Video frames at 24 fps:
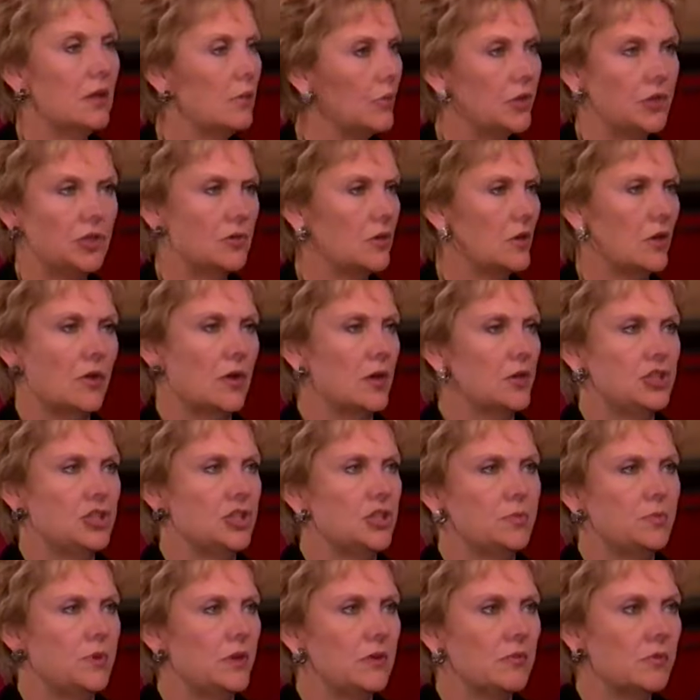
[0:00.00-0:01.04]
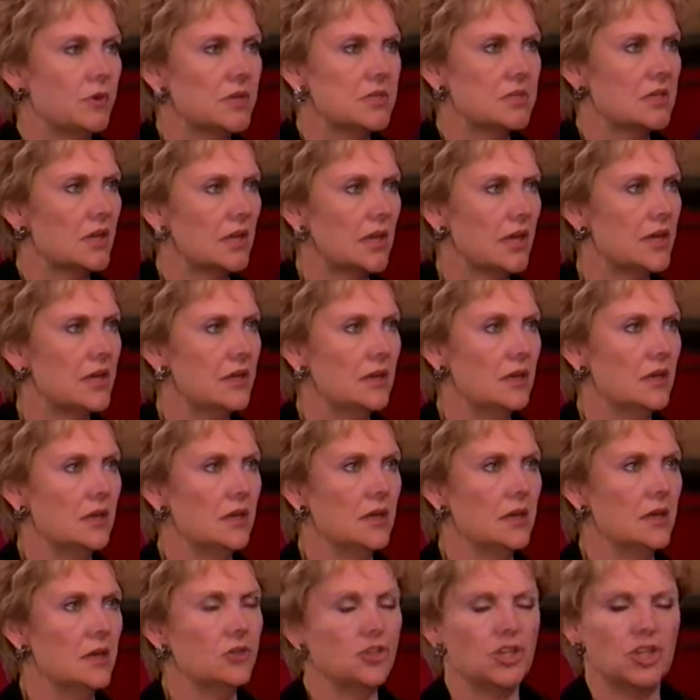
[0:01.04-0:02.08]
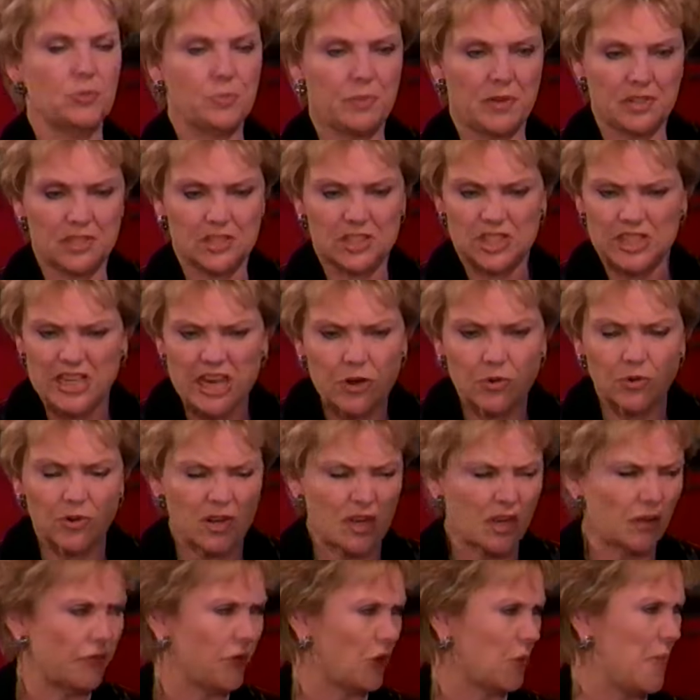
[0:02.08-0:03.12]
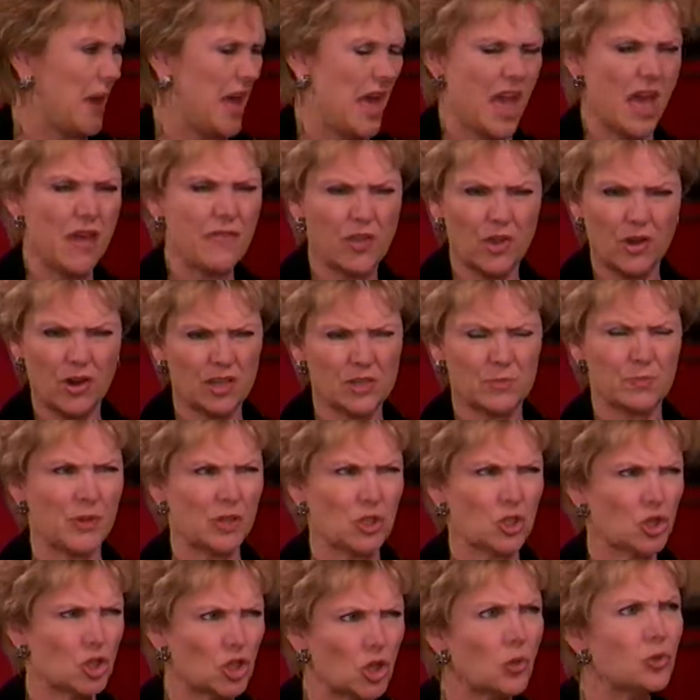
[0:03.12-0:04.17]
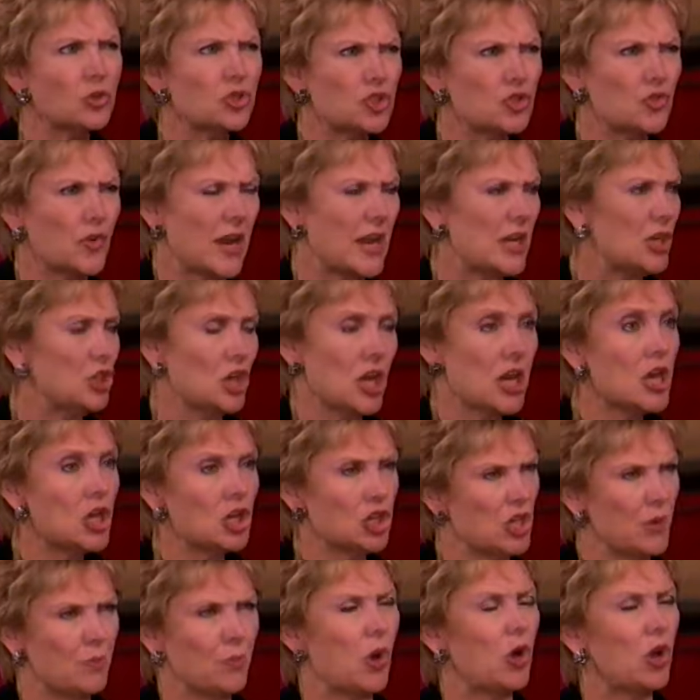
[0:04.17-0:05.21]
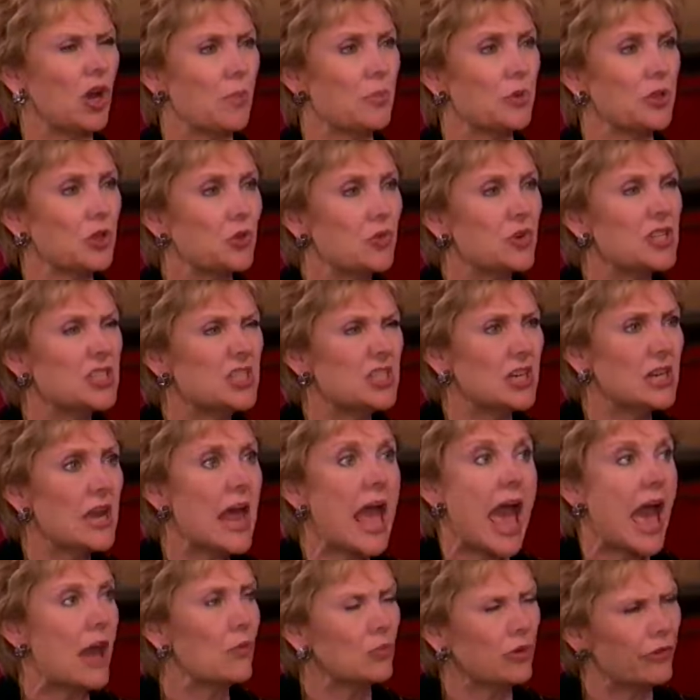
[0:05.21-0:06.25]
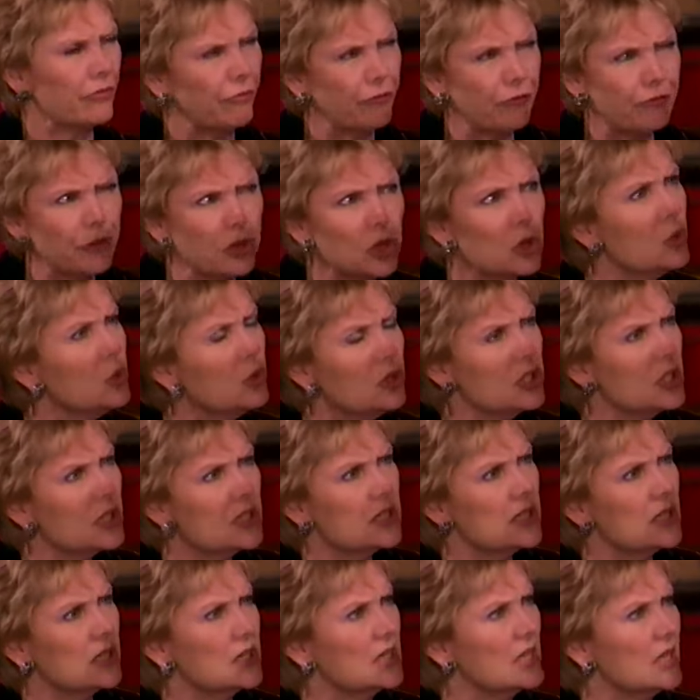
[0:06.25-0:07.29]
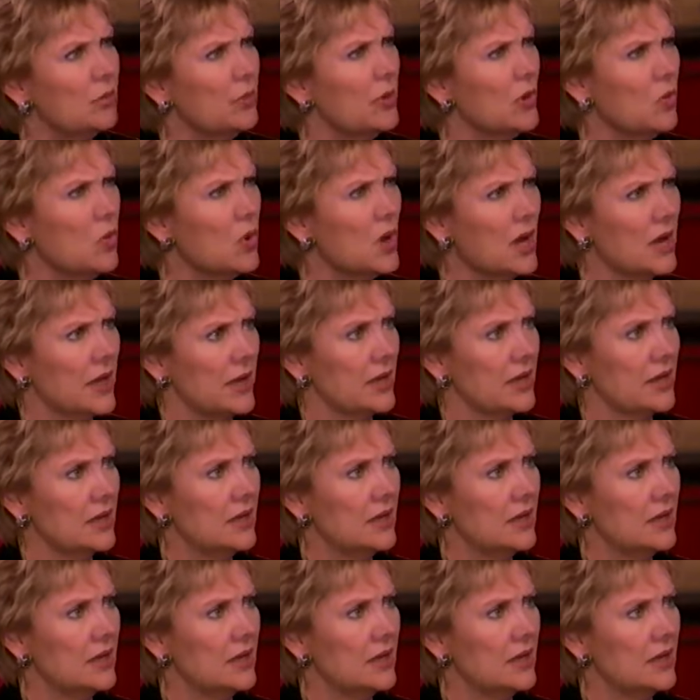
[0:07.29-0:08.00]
But you know how she's been recently. She's been secretive. Her behavior has been so strange. She broke up with Cristian and refuses to tell me why.